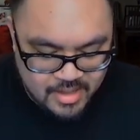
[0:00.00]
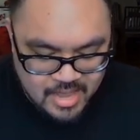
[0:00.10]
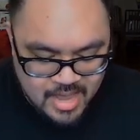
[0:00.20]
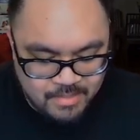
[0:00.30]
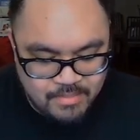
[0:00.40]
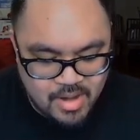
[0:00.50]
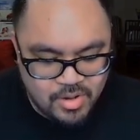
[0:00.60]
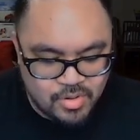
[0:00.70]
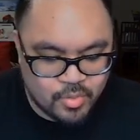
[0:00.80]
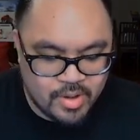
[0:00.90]
and
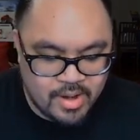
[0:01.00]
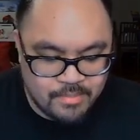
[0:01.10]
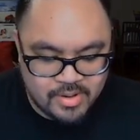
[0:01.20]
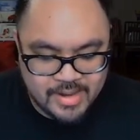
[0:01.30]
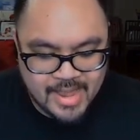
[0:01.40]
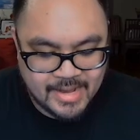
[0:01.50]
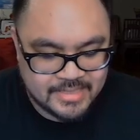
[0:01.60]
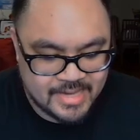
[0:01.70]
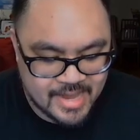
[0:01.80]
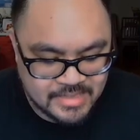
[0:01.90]
Metal Greymon
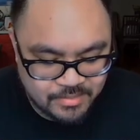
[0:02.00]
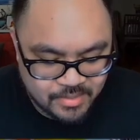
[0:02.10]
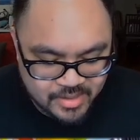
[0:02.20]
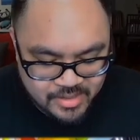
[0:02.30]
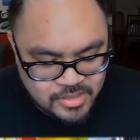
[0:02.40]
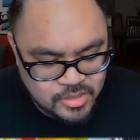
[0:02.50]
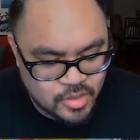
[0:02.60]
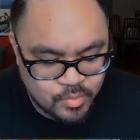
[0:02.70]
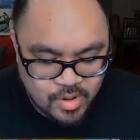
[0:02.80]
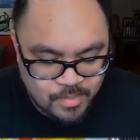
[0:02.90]
X Antibody. This is
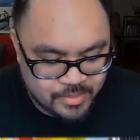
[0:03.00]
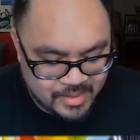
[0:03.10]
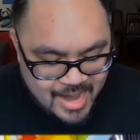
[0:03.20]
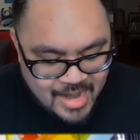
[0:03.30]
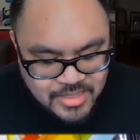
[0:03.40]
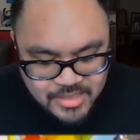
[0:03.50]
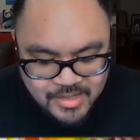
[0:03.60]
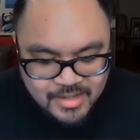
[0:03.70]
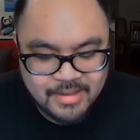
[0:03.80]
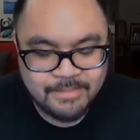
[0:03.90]
a rare, but
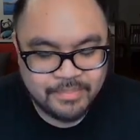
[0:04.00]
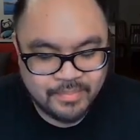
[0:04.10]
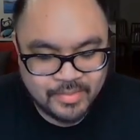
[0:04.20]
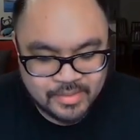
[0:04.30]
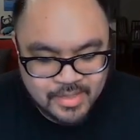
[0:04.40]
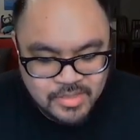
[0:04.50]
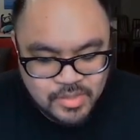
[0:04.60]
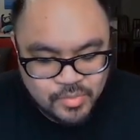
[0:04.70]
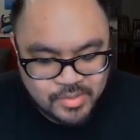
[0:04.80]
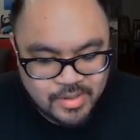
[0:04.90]
actually, this
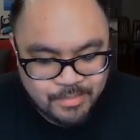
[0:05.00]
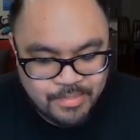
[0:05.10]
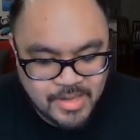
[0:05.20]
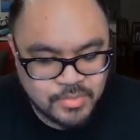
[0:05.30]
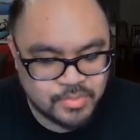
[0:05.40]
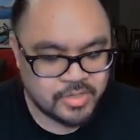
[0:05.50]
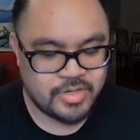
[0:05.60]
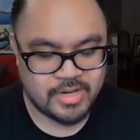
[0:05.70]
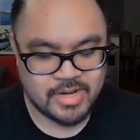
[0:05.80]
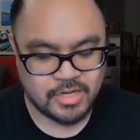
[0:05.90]
is one of the best rares
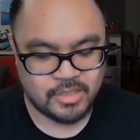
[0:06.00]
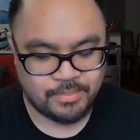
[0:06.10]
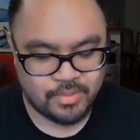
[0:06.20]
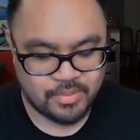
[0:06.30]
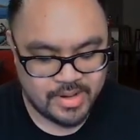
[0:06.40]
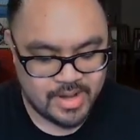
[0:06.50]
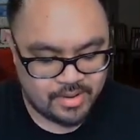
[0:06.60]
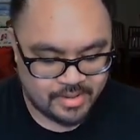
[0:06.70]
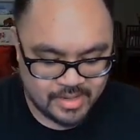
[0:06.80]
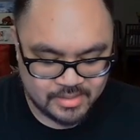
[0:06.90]
you can actually pull right
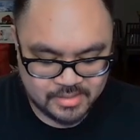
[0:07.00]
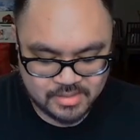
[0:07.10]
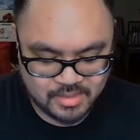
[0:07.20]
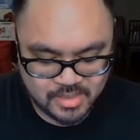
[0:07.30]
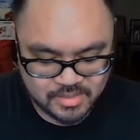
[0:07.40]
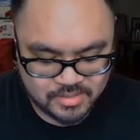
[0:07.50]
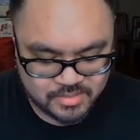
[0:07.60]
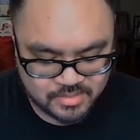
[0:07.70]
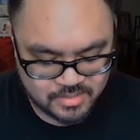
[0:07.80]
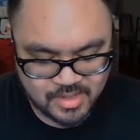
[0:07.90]
now.
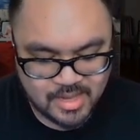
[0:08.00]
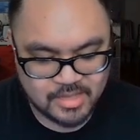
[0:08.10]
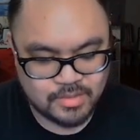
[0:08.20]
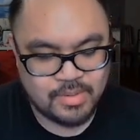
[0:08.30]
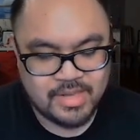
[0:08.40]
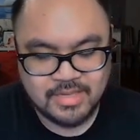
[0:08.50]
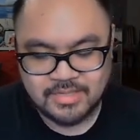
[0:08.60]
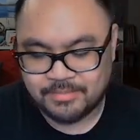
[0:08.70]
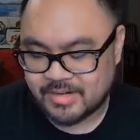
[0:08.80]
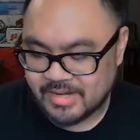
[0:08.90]
It's making
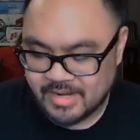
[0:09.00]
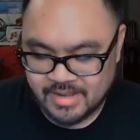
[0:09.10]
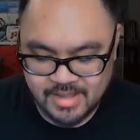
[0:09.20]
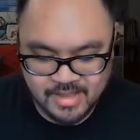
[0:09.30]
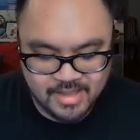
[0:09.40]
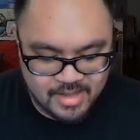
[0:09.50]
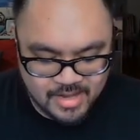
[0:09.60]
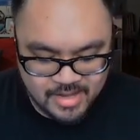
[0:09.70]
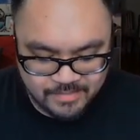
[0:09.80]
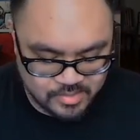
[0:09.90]
some money.
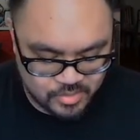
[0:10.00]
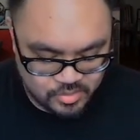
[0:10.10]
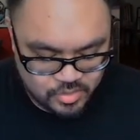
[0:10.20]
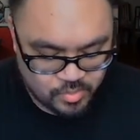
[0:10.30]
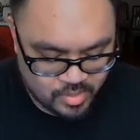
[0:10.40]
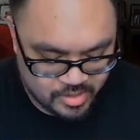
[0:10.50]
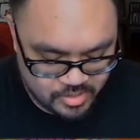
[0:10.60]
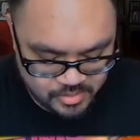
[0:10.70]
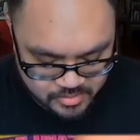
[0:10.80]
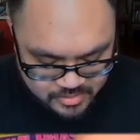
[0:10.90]
You do want to
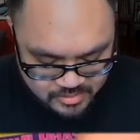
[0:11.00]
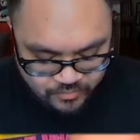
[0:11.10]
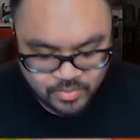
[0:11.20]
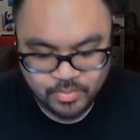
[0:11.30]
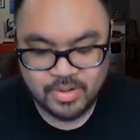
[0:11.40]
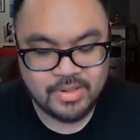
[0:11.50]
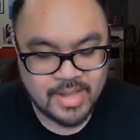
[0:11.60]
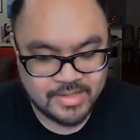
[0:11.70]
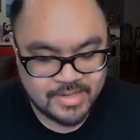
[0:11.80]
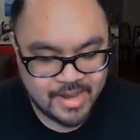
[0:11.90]
use this if you're running
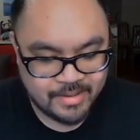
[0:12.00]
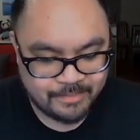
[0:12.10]
that deck,